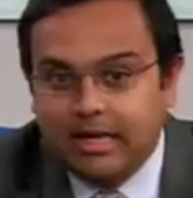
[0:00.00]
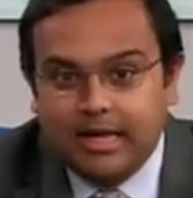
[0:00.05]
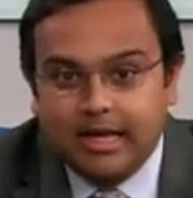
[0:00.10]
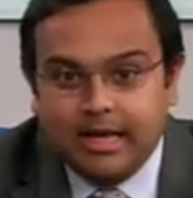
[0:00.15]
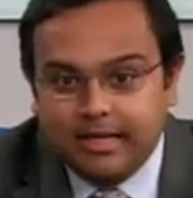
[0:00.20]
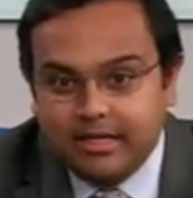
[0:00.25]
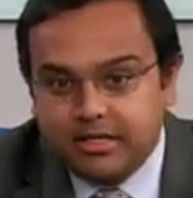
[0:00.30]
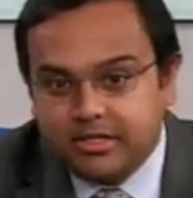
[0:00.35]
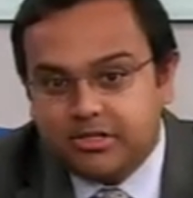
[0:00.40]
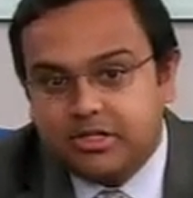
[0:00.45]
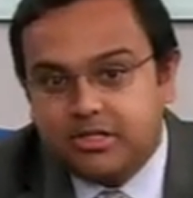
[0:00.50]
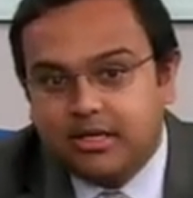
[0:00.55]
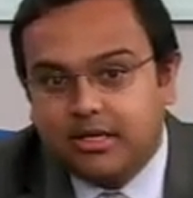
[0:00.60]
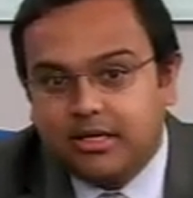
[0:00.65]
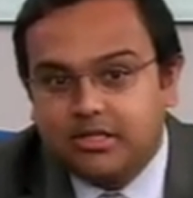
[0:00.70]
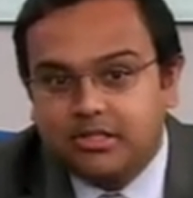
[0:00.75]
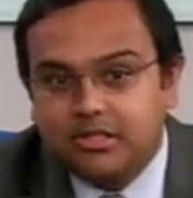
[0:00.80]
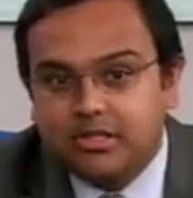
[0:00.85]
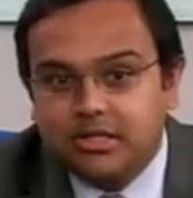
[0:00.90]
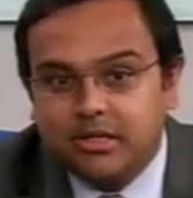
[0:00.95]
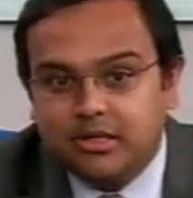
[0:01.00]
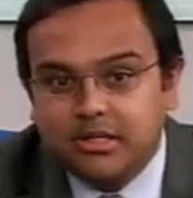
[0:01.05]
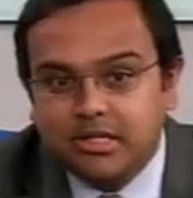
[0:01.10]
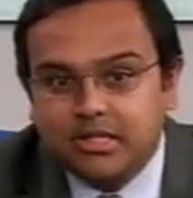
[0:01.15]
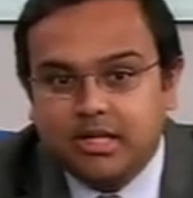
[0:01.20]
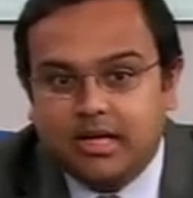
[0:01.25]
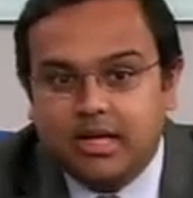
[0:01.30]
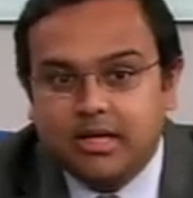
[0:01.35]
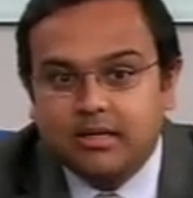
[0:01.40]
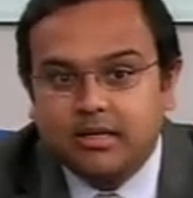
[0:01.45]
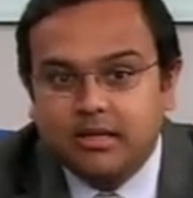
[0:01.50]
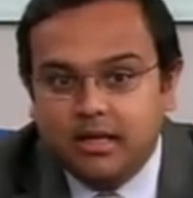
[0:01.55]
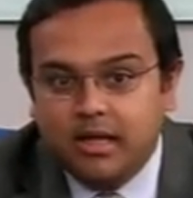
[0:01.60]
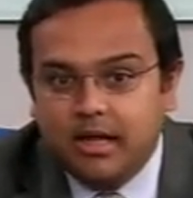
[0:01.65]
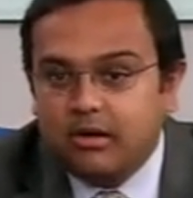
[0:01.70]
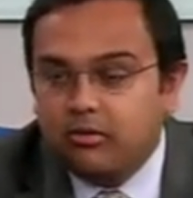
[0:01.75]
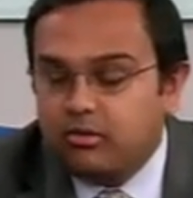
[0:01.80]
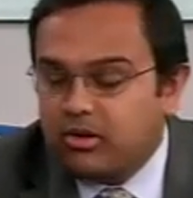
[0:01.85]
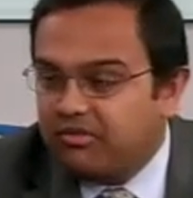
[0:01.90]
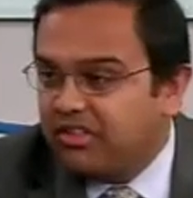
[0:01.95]
And interesting, as you see on the slide,
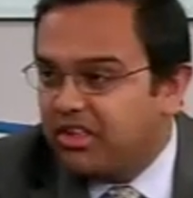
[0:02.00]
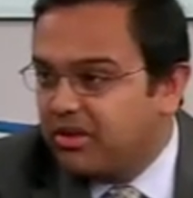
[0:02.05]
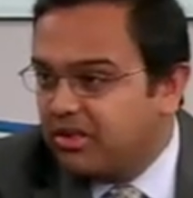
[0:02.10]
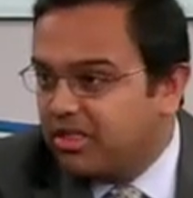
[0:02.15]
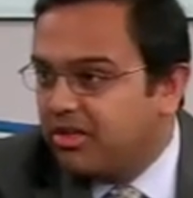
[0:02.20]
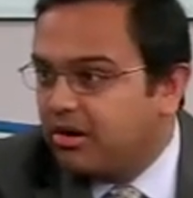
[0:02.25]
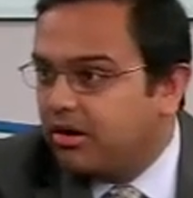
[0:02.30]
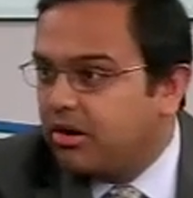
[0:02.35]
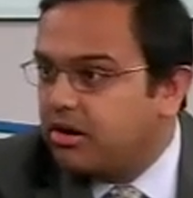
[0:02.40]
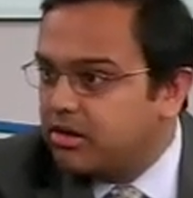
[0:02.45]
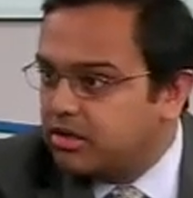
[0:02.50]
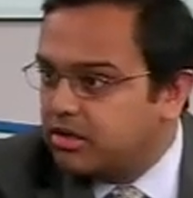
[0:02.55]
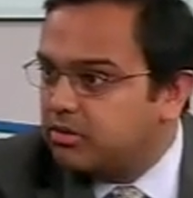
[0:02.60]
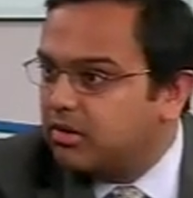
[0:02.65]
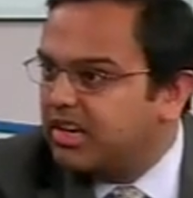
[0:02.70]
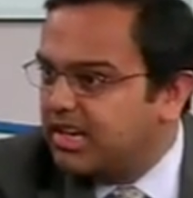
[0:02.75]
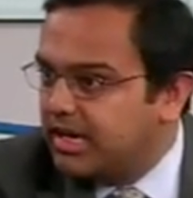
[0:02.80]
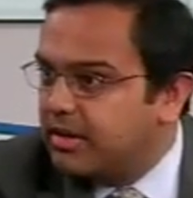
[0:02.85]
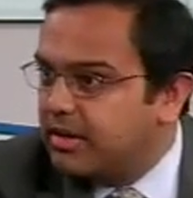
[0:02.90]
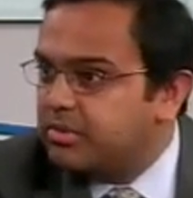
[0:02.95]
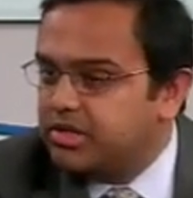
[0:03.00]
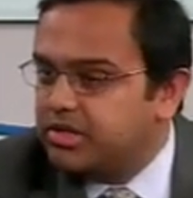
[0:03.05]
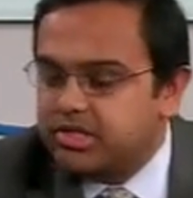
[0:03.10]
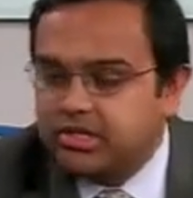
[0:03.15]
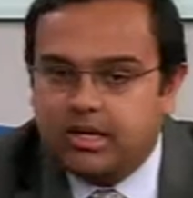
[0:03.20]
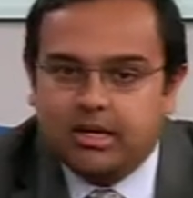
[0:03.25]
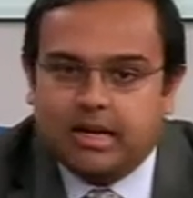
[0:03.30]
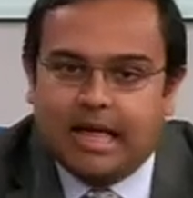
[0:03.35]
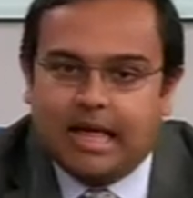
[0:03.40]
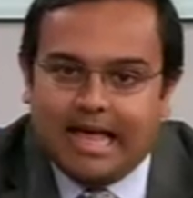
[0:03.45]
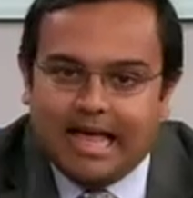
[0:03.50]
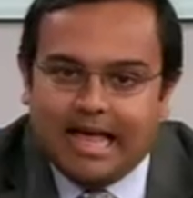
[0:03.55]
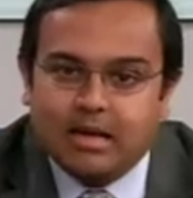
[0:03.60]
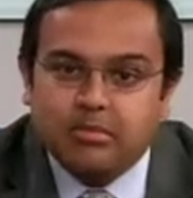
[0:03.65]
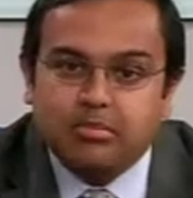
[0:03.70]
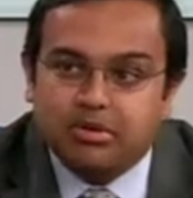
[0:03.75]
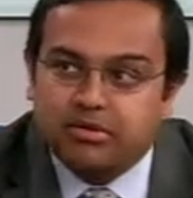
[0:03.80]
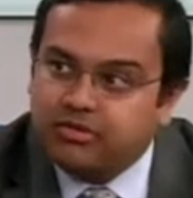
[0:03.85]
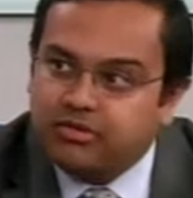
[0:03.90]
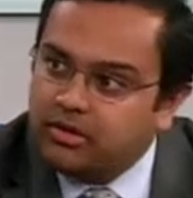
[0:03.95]
roughly a third, or 29%,
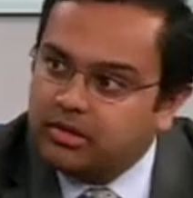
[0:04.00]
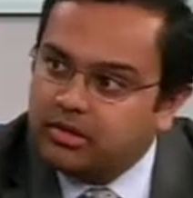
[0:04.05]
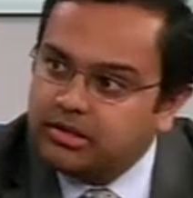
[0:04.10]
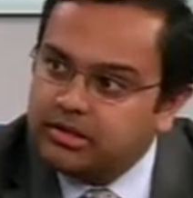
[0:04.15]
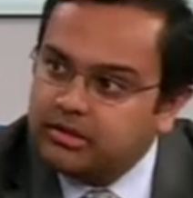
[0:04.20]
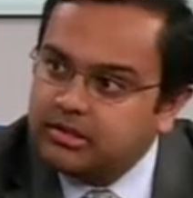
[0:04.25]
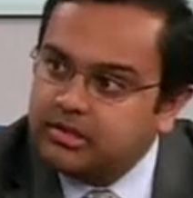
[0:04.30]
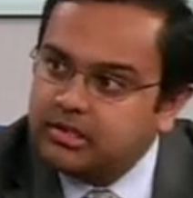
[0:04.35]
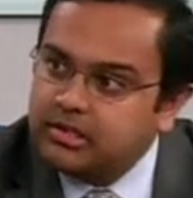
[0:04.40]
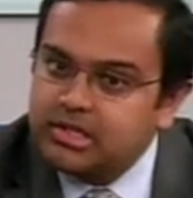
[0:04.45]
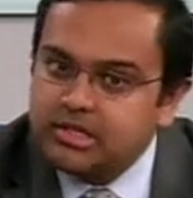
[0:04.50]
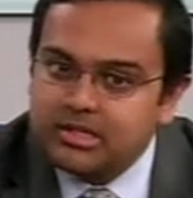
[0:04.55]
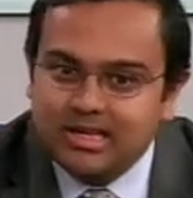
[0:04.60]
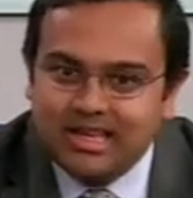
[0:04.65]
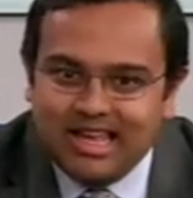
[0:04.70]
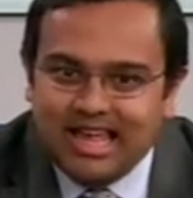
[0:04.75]
had peripheral arterial disease.